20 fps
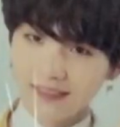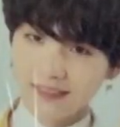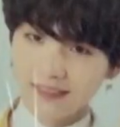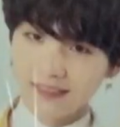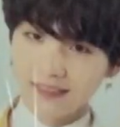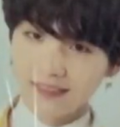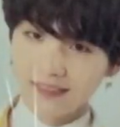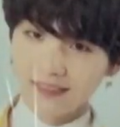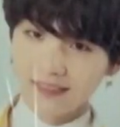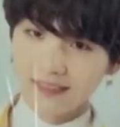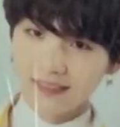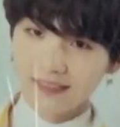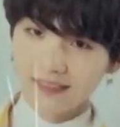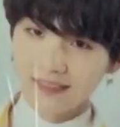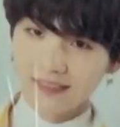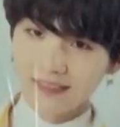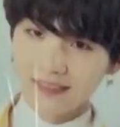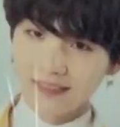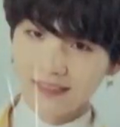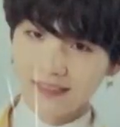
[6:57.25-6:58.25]

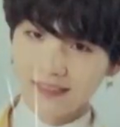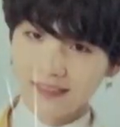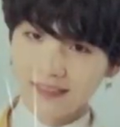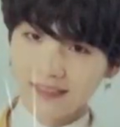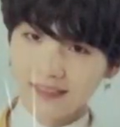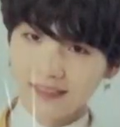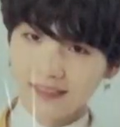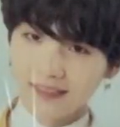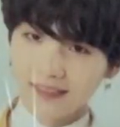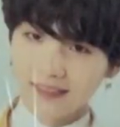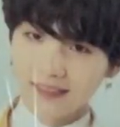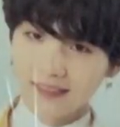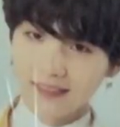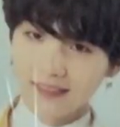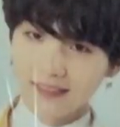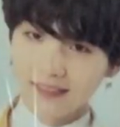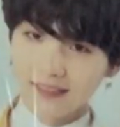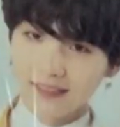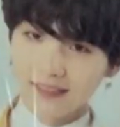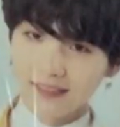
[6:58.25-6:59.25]

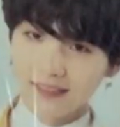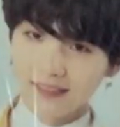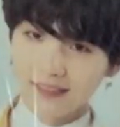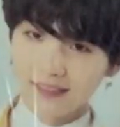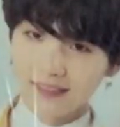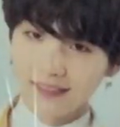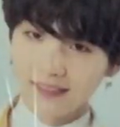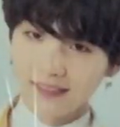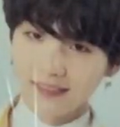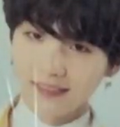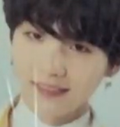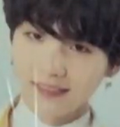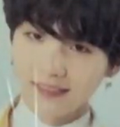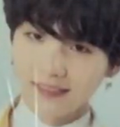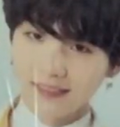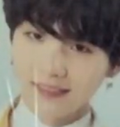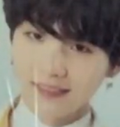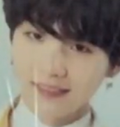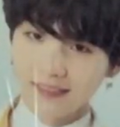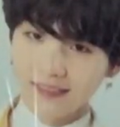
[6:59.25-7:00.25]

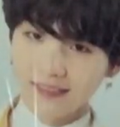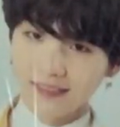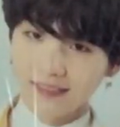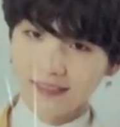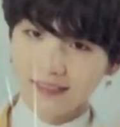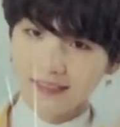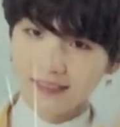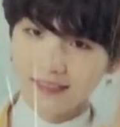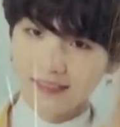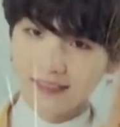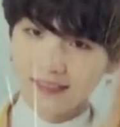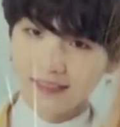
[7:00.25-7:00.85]
No words are spoken by the person on screen.